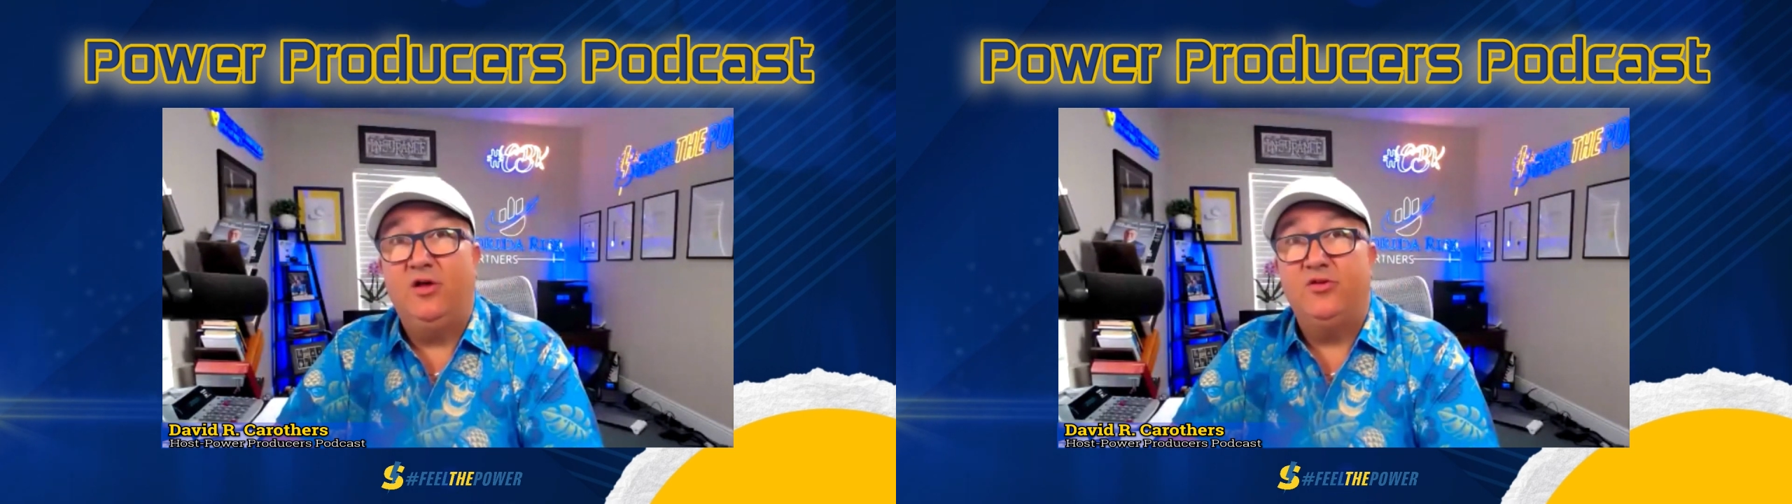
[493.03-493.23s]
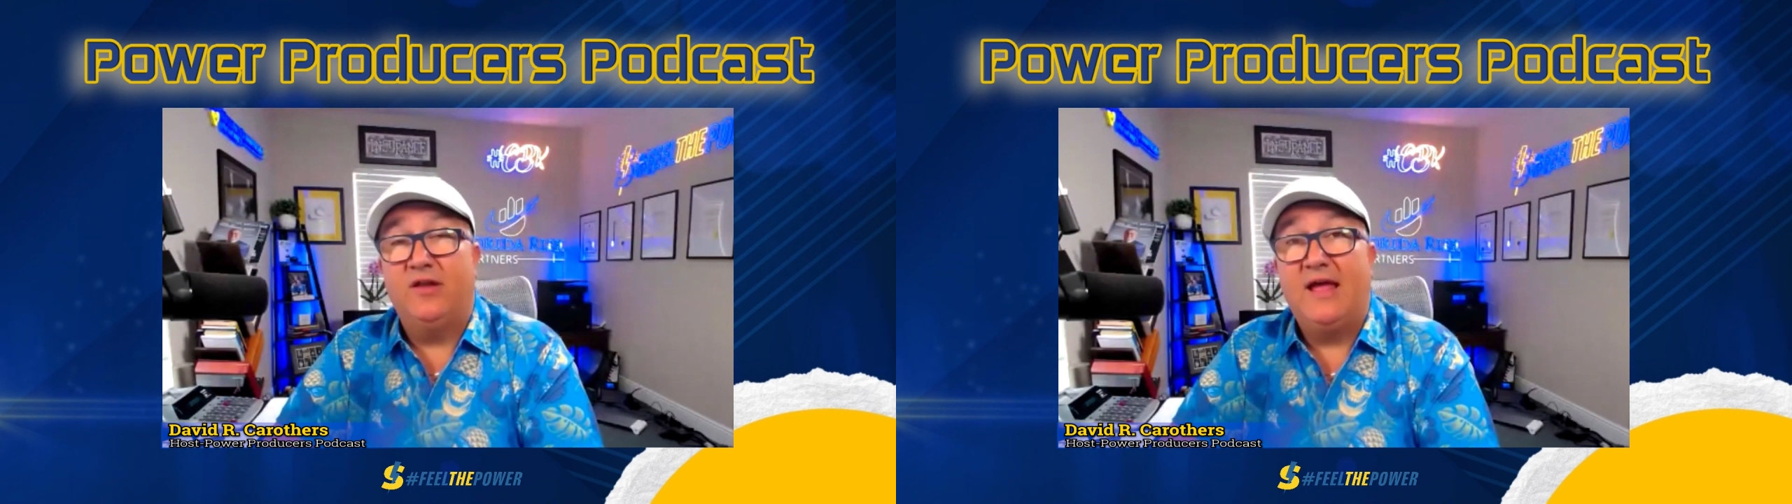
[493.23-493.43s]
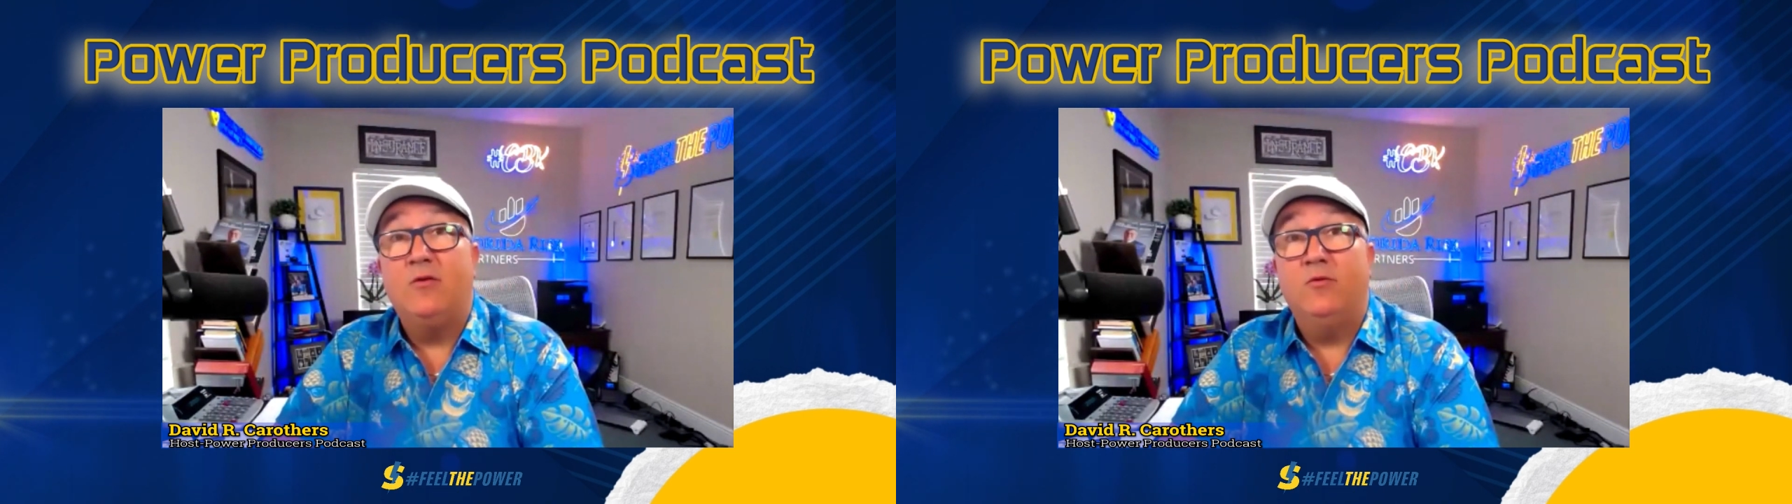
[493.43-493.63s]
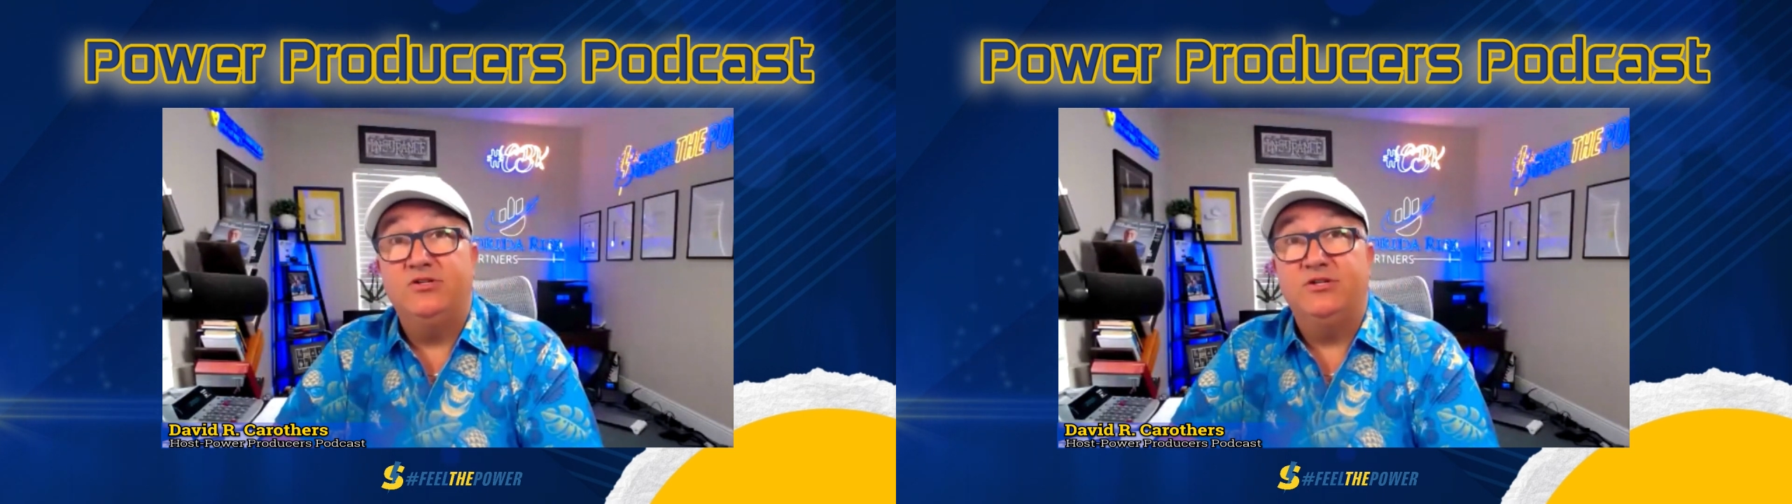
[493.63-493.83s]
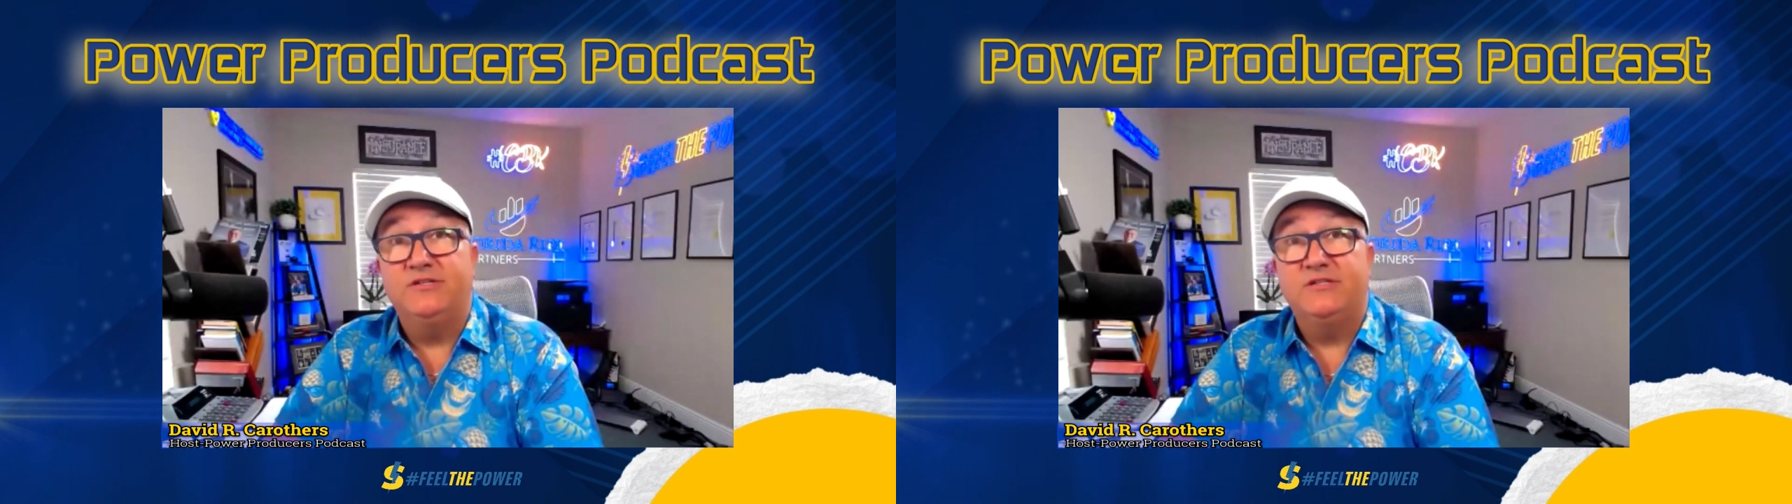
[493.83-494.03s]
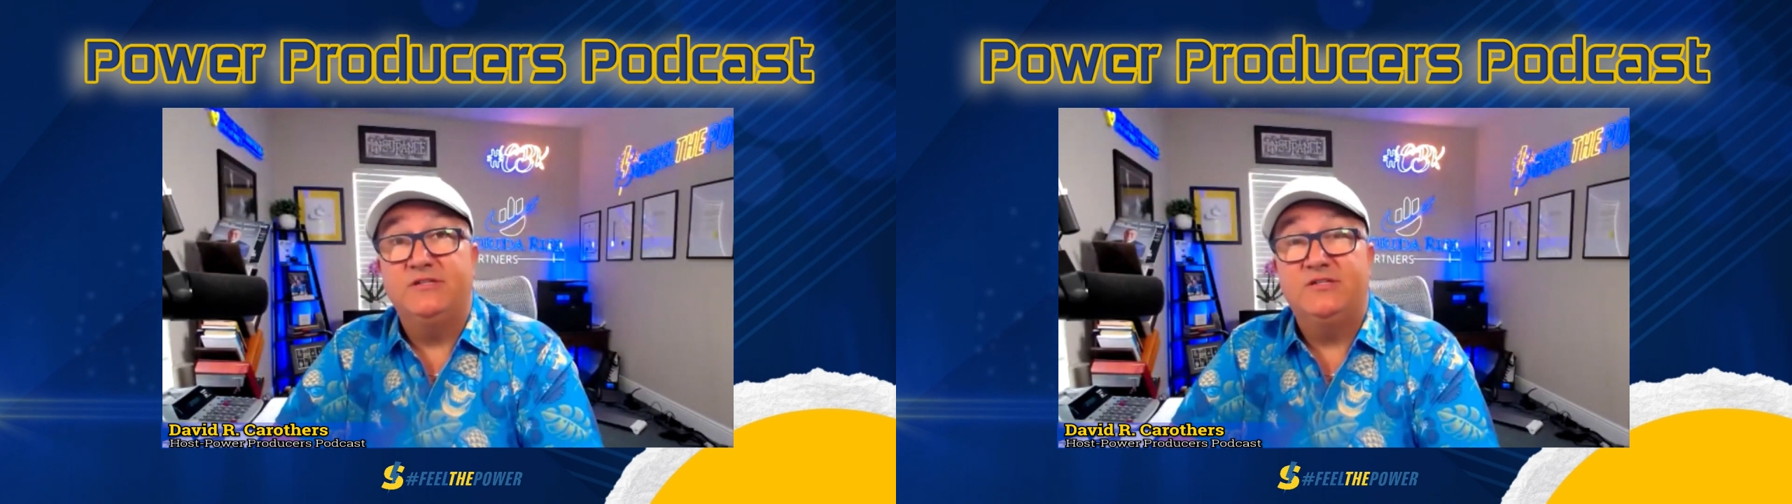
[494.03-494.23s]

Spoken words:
other languages.